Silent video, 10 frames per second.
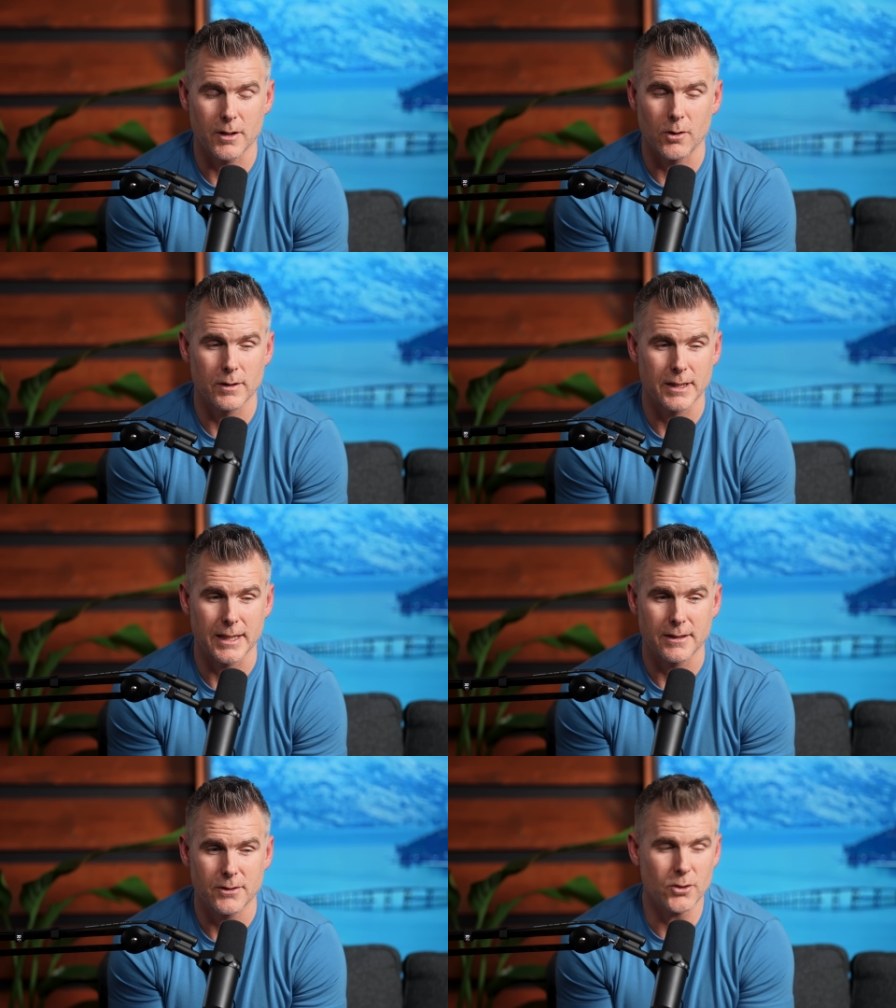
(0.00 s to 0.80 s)
going
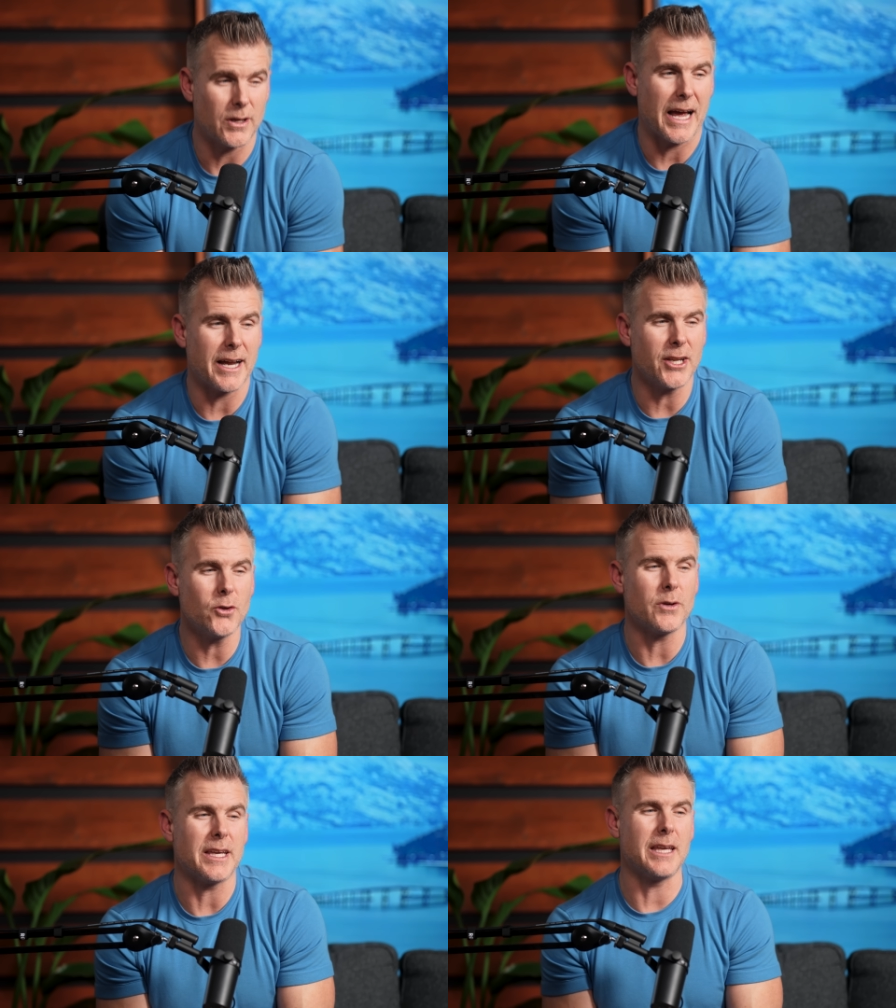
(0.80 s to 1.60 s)
like, dude, how do
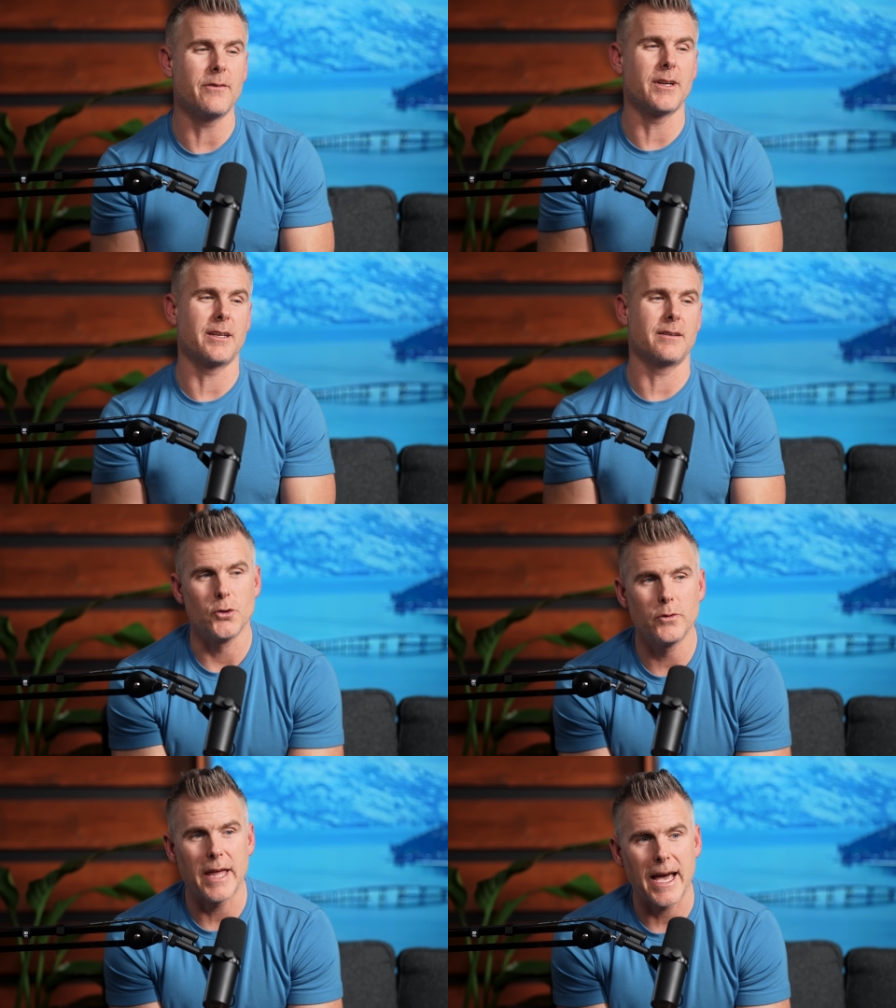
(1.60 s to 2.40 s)
you even
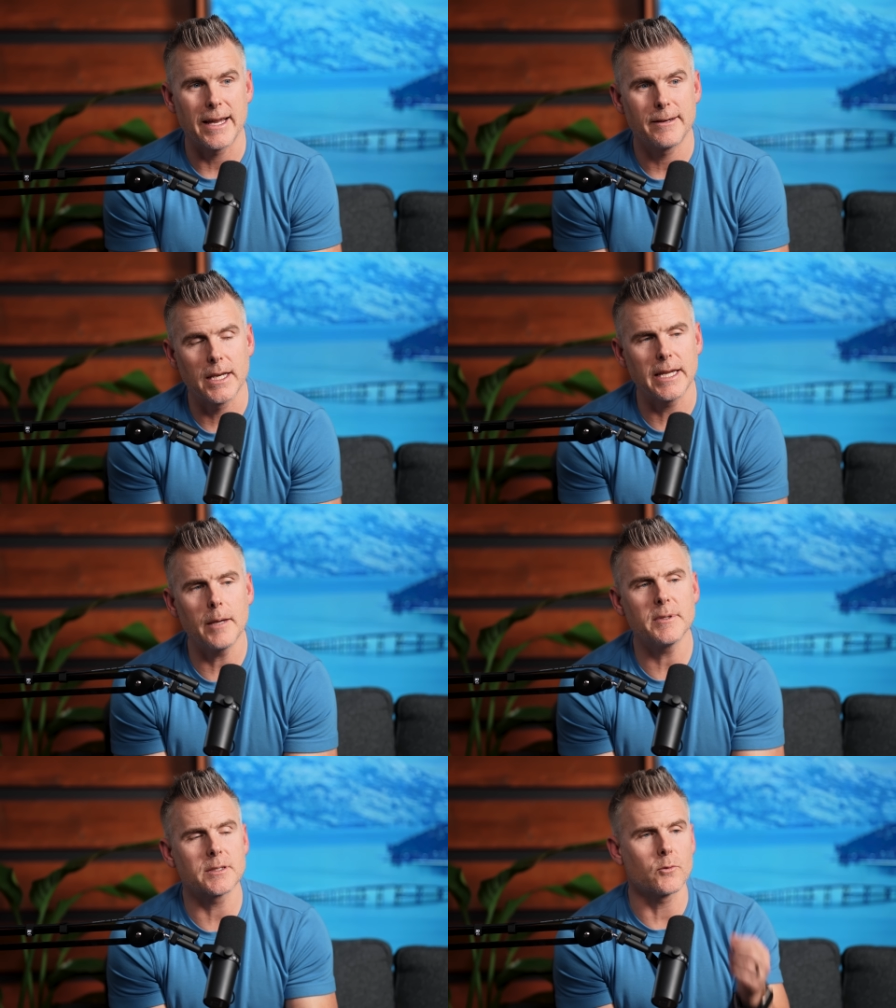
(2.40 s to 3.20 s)
do that? And he
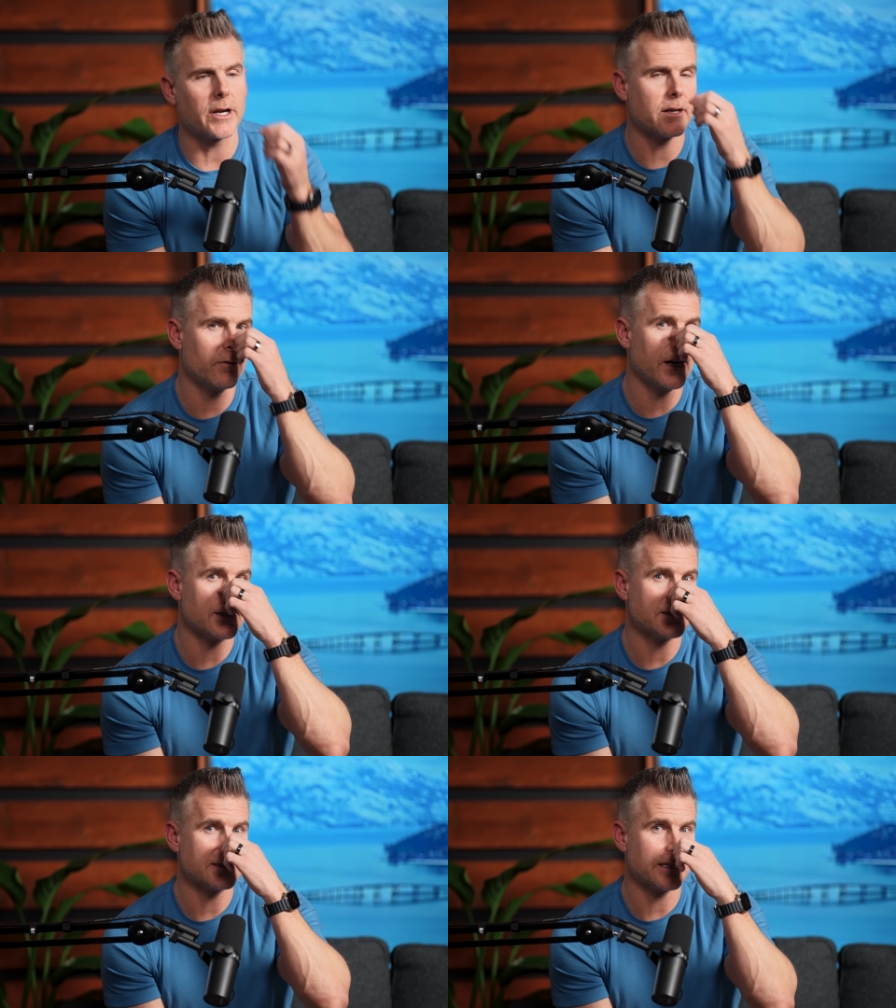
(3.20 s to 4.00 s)
gave me some great
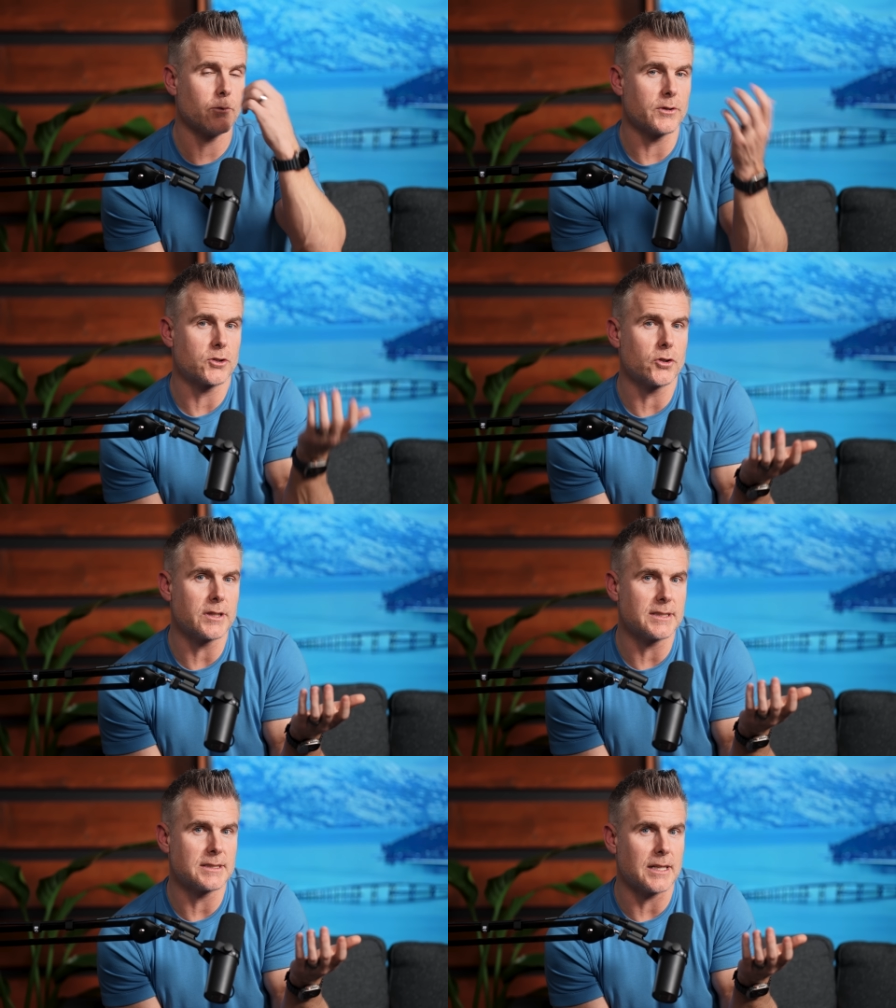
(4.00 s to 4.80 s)
advice. He said, well, the truth is,